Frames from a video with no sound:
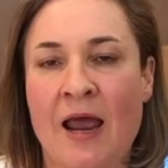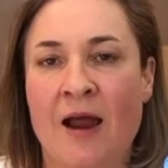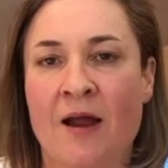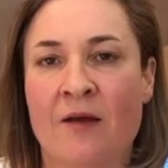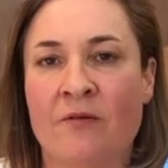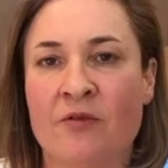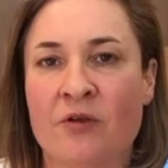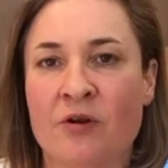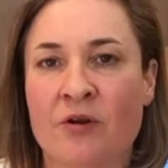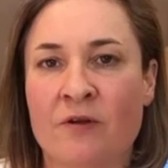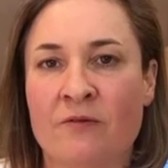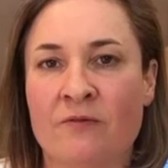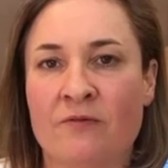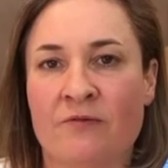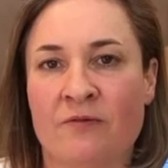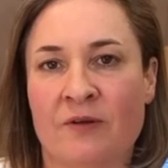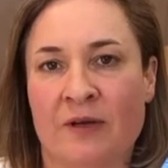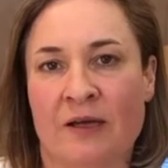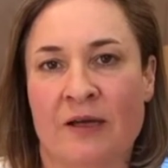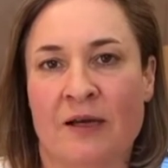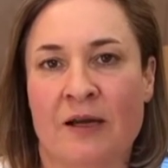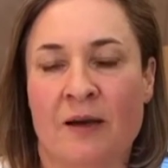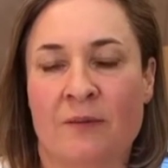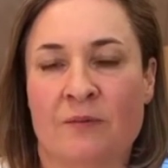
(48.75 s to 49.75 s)
And then I
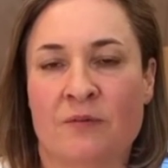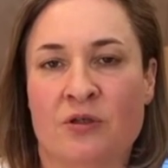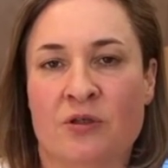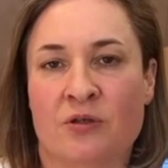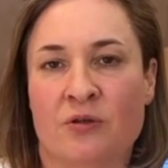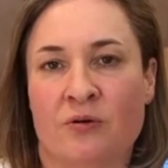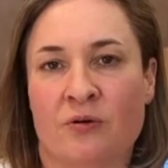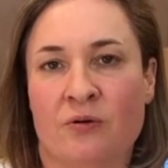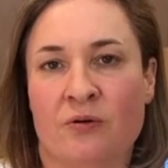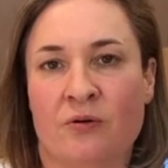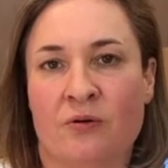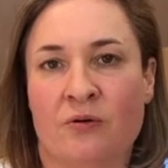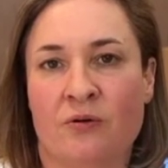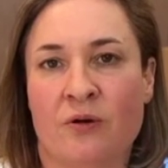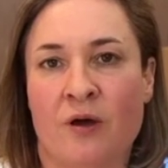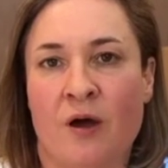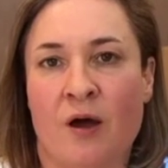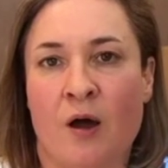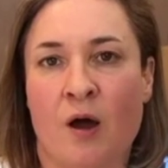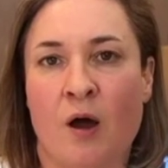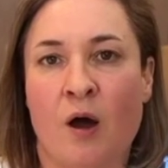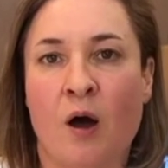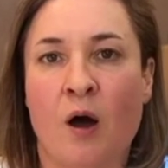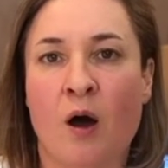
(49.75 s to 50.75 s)
flick it up to
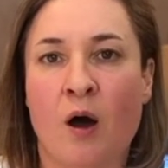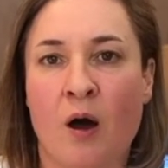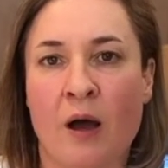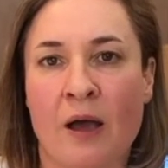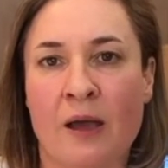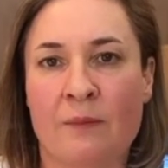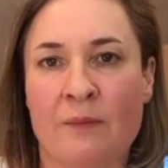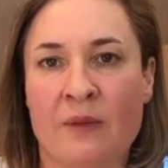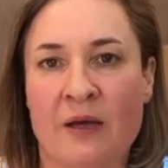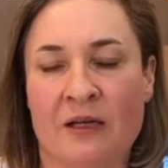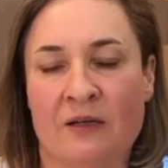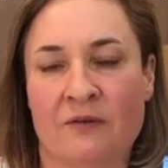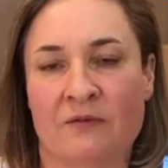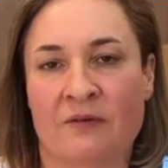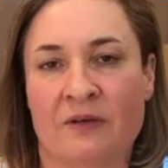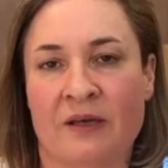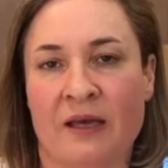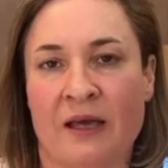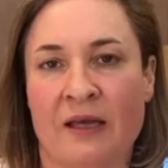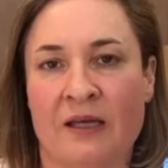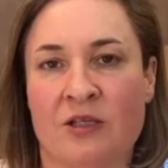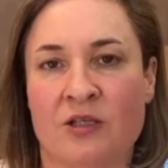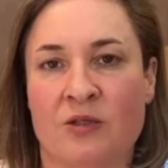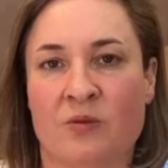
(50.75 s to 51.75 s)
a higher
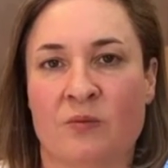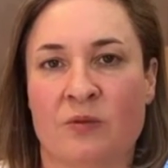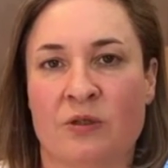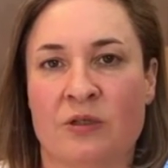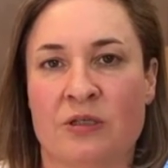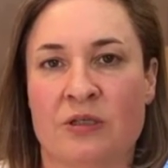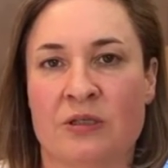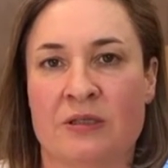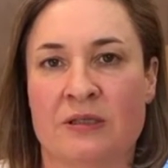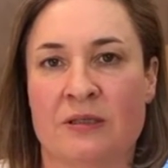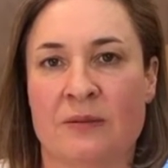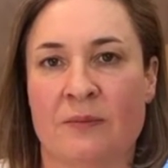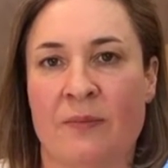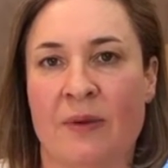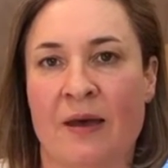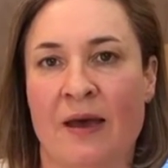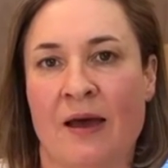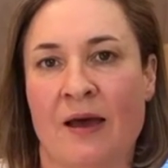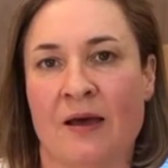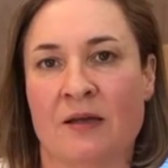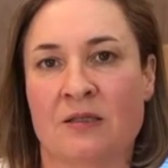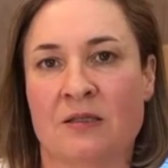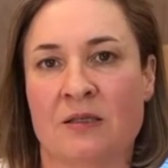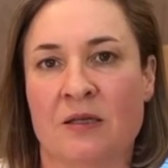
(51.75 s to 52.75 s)
magnification, which is
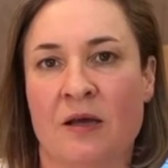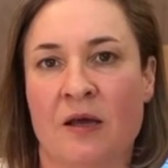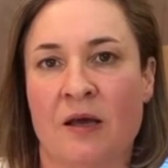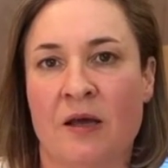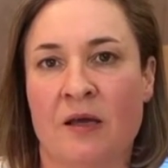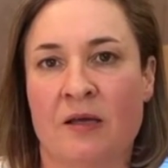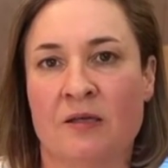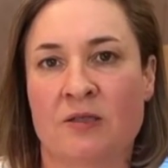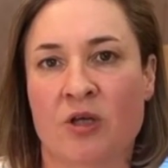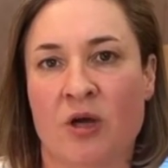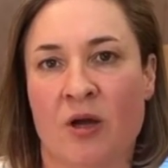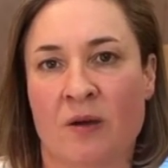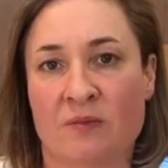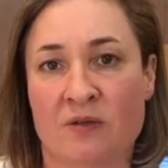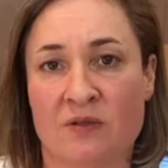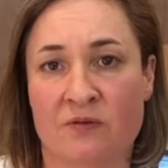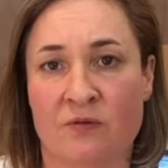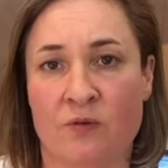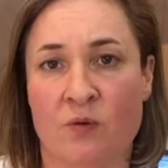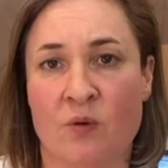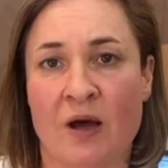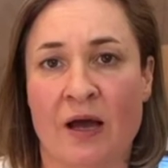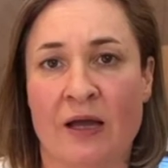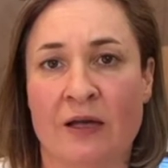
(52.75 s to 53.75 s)
about times
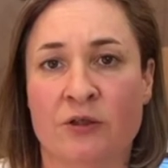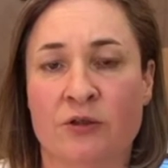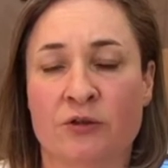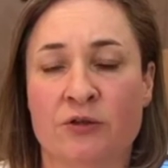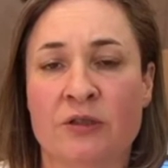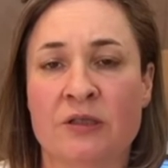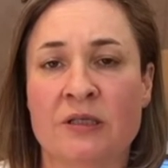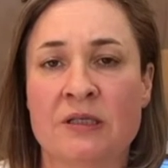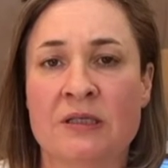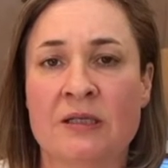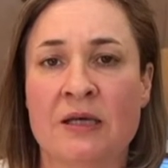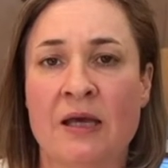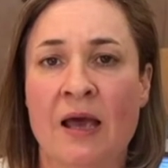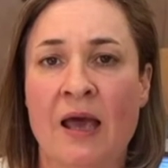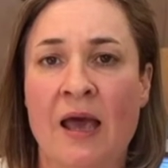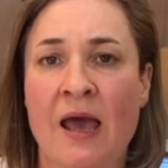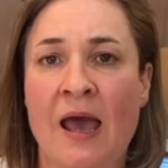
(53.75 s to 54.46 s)
400.